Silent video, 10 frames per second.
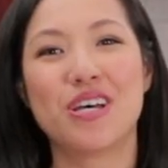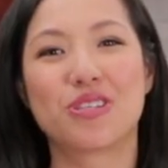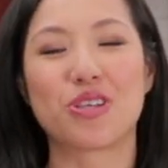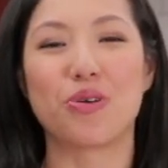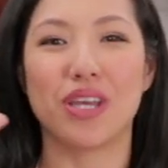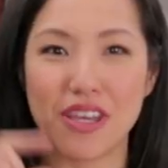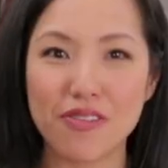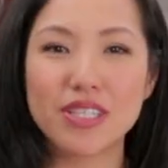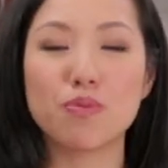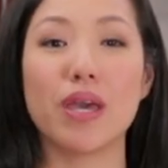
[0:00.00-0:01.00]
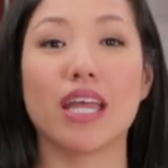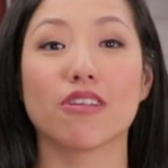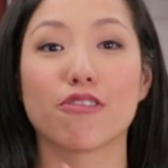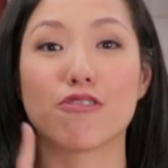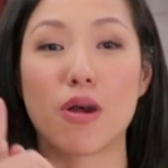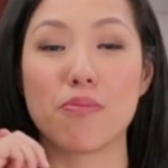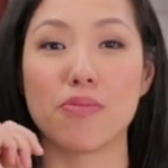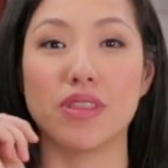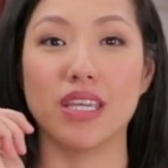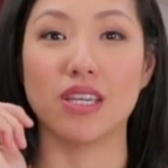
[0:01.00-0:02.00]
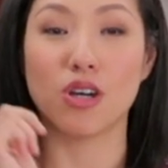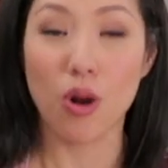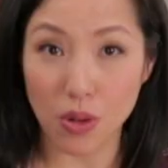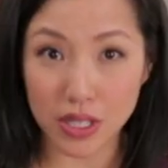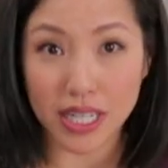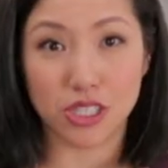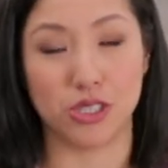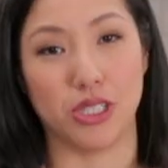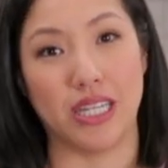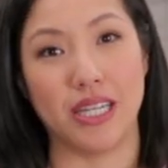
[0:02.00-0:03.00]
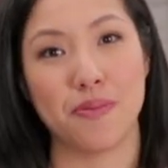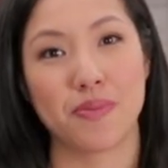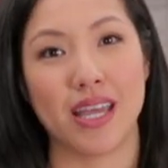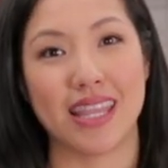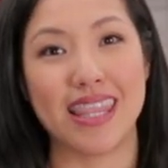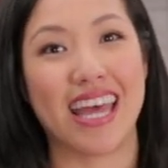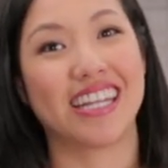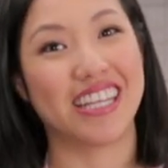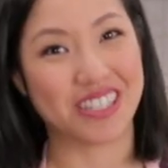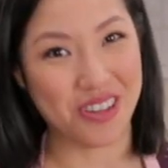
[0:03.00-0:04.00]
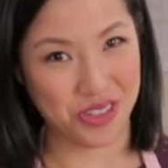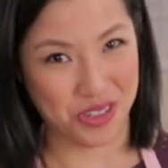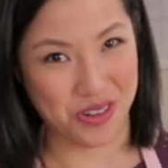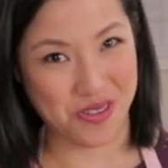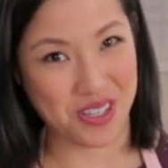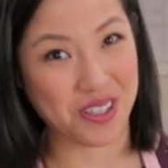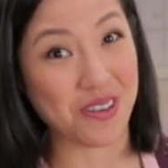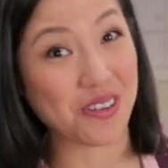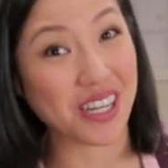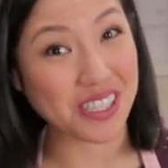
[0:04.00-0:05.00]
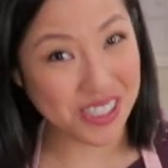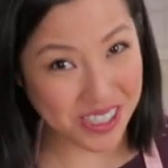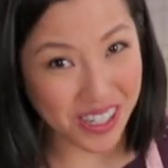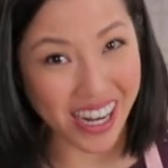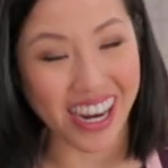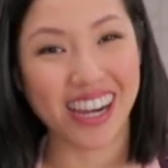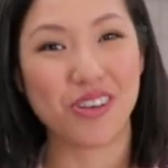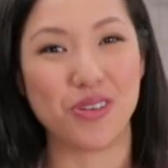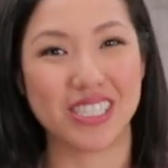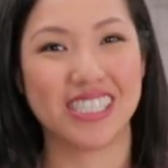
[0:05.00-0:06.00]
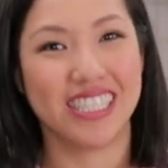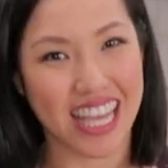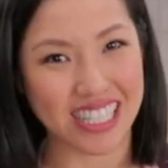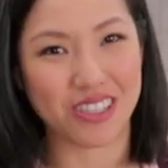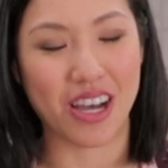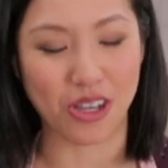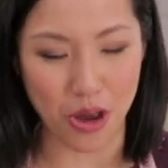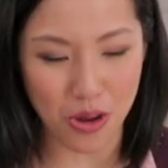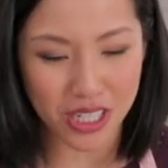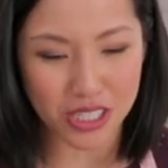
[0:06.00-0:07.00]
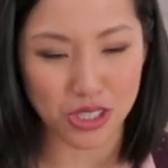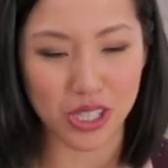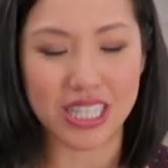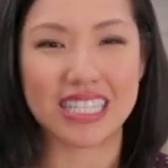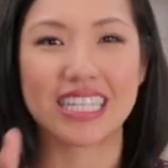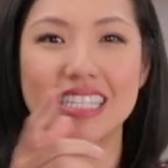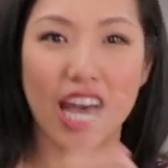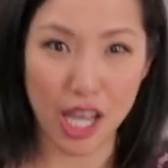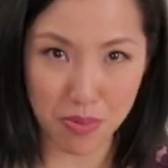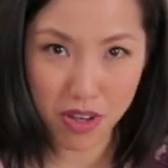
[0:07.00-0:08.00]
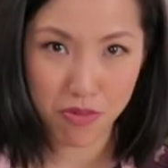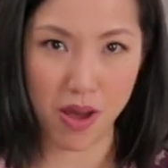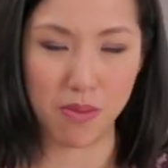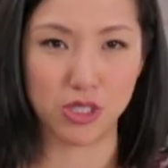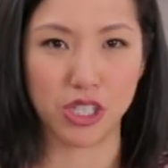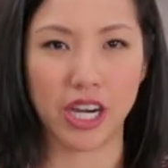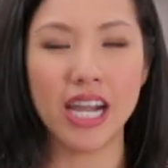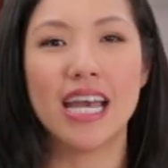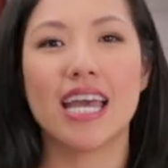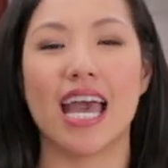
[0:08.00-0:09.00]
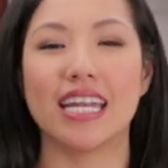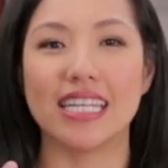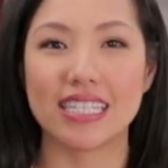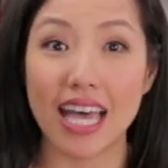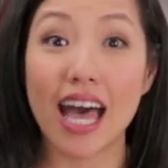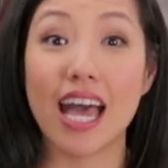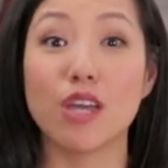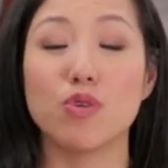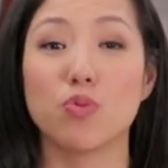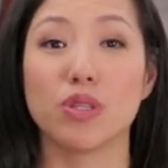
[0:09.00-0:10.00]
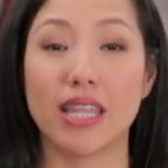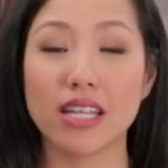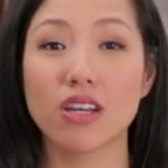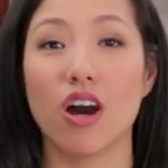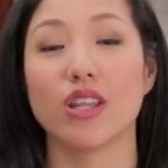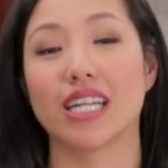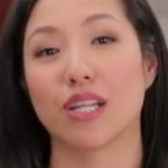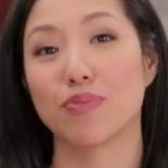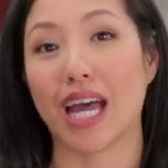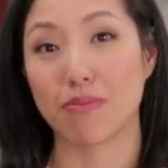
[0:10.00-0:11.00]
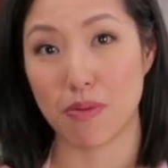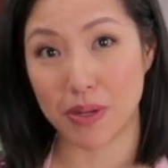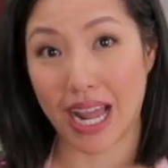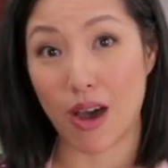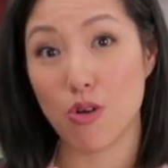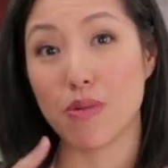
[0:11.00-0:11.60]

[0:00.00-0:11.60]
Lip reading: So if it's made from the coconut tree, then it's also known as coconut sugar, which, yes, a coconut sugar is a type of palm sugar. And in Thai, we would then call that namtan maprao,